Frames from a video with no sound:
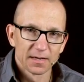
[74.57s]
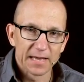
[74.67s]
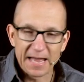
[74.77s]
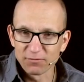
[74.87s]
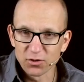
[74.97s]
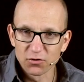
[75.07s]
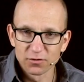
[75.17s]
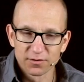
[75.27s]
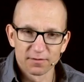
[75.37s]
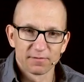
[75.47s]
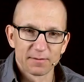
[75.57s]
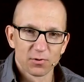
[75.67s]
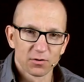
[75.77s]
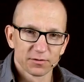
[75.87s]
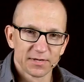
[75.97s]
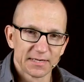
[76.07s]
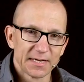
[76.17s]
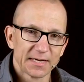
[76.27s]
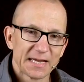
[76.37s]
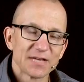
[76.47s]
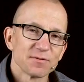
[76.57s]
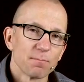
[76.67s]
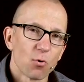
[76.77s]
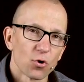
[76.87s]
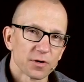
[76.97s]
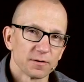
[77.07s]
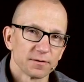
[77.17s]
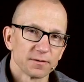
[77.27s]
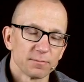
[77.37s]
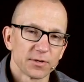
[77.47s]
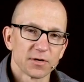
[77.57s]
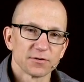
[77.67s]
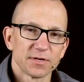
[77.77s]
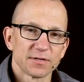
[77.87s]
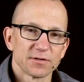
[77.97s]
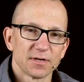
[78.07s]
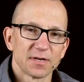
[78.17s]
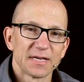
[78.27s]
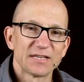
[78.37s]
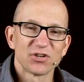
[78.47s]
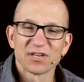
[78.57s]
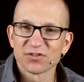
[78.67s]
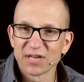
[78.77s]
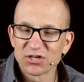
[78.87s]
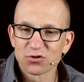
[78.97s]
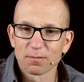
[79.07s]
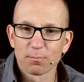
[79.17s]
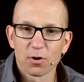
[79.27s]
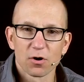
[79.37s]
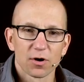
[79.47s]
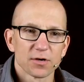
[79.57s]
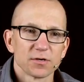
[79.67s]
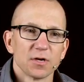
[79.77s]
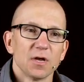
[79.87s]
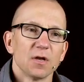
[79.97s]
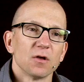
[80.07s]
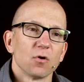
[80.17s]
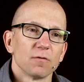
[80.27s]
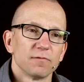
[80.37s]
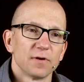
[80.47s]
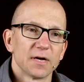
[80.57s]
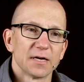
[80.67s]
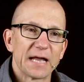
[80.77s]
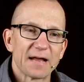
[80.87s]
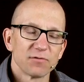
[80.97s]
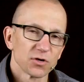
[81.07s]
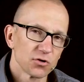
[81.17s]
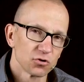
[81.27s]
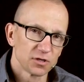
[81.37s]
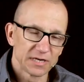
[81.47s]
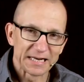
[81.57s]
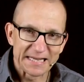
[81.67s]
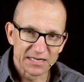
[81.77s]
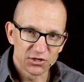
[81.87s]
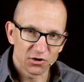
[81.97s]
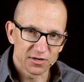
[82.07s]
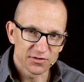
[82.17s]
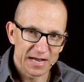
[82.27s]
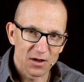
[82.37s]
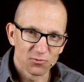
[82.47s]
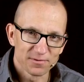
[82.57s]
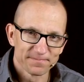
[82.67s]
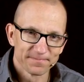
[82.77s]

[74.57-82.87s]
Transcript: Having a good vibrato technique is important because it's an essential part of having a good lead guitar sound.